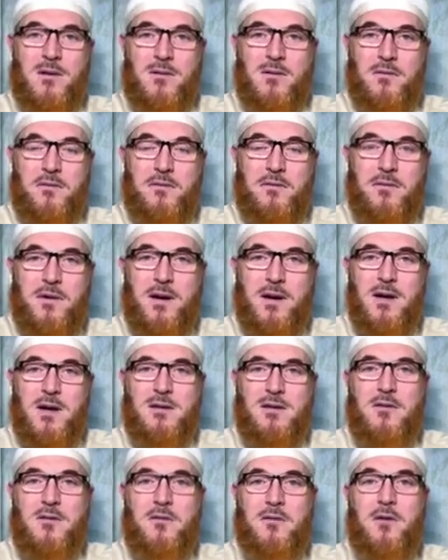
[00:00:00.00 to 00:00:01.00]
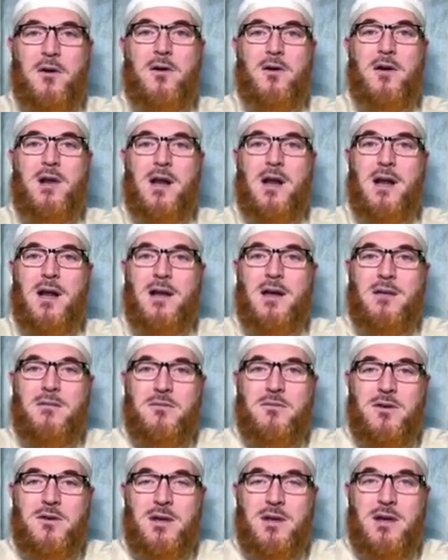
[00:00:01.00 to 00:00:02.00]
First of all,
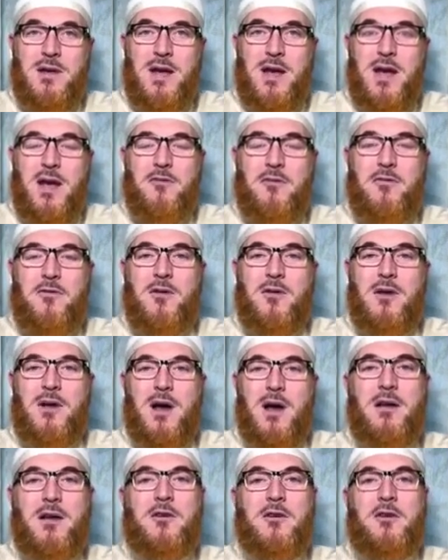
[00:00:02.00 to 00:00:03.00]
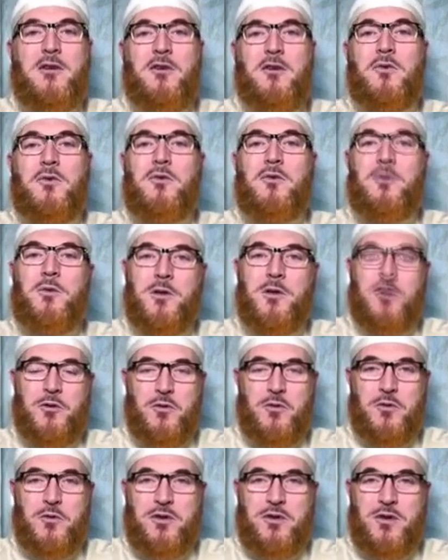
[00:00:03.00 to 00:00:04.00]
alhamdulillah for guiding you to the
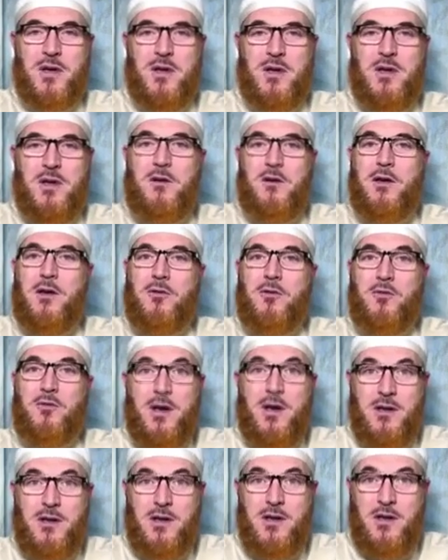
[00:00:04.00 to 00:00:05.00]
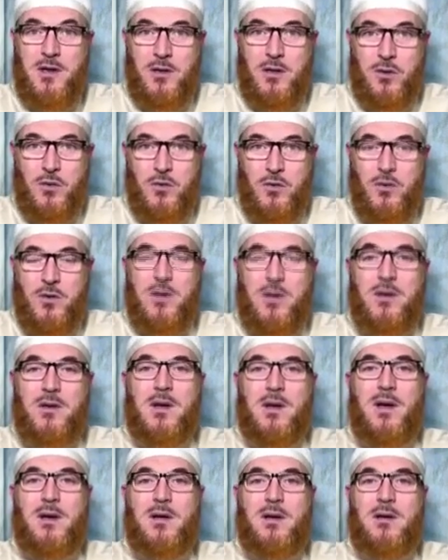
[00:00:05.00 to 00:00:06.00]
truth. You need to adhere to it,
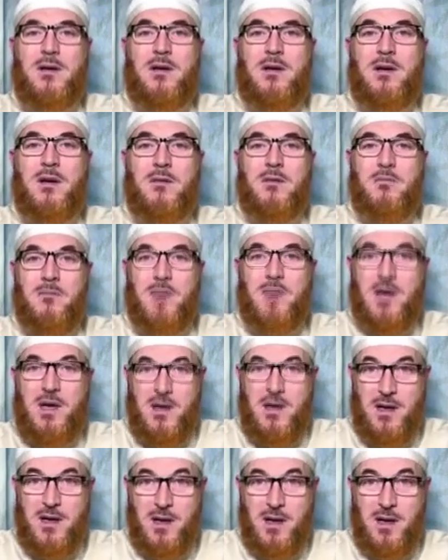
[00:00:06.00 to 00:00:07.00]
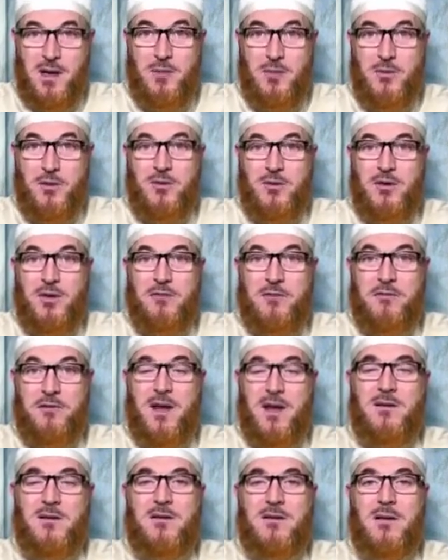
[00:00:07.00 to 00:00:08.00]
and may Allah keep you
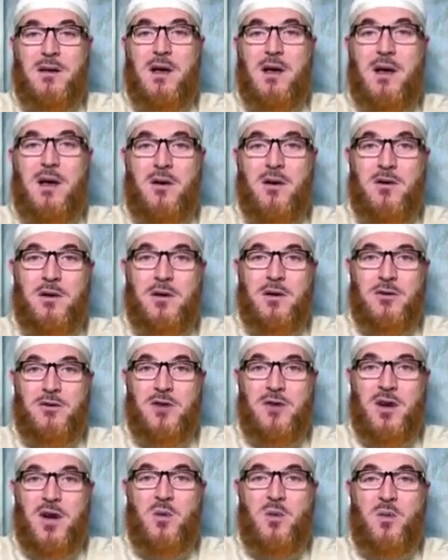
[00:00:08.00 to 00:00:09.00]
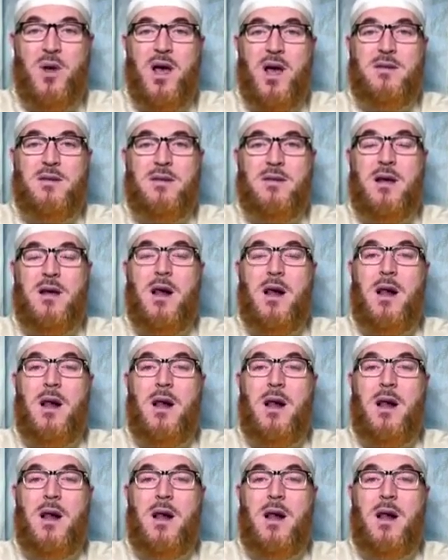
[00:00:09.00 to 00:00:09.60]
steadfast on His straight path.